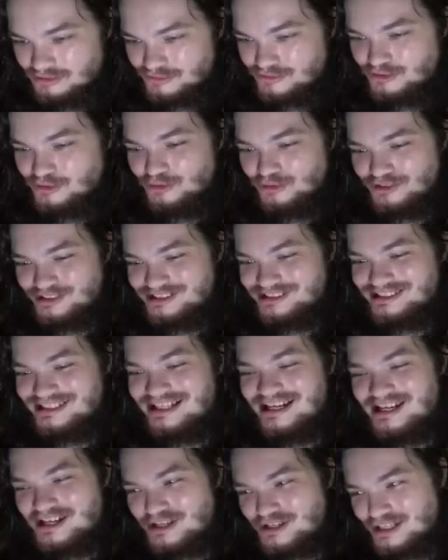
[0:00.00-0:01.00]
course,
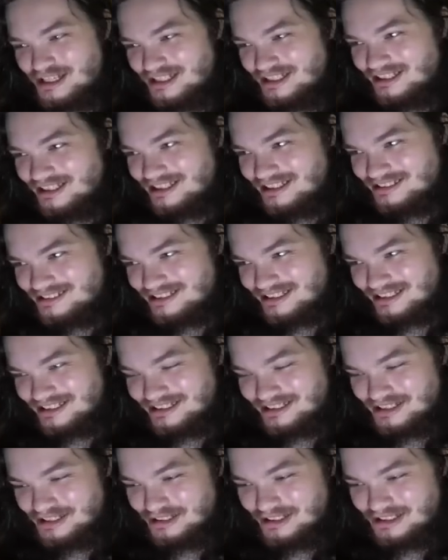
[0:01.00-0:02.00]
Elon's
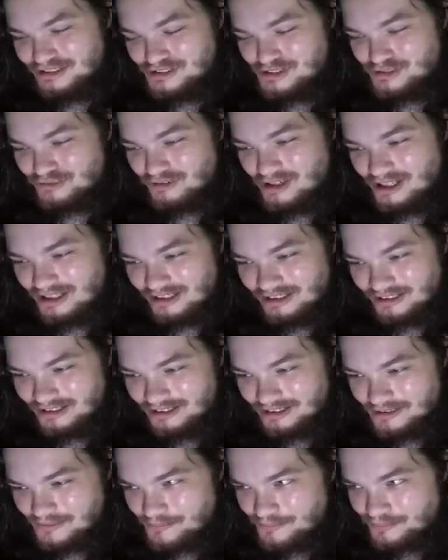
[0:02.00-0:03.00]
like, Elon's throttling
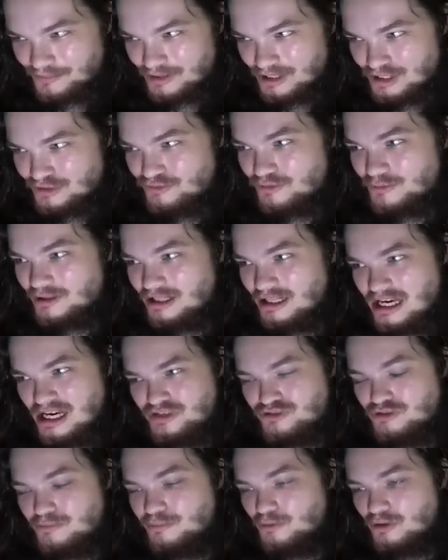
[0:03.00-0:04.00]
it. It's from
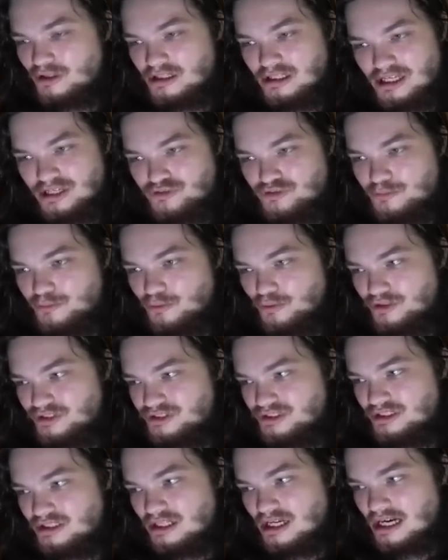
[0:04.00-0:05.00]
Clash Report. Clash Report
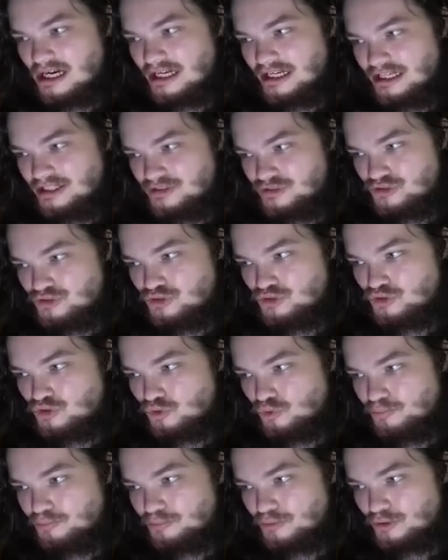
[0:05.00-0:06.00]
is not a
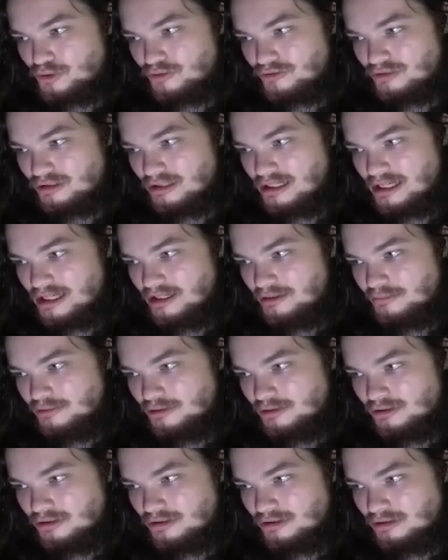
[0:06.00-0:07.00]
super
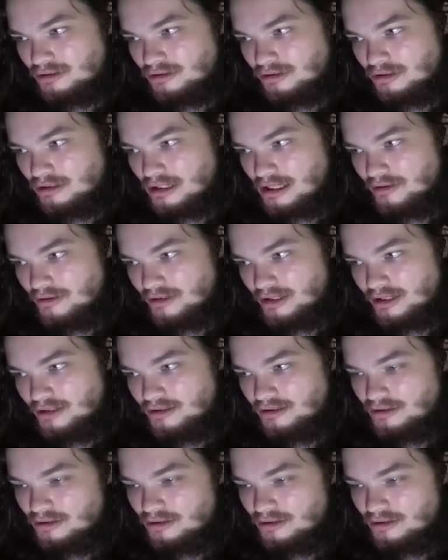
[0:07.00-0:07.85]
reliable outlet.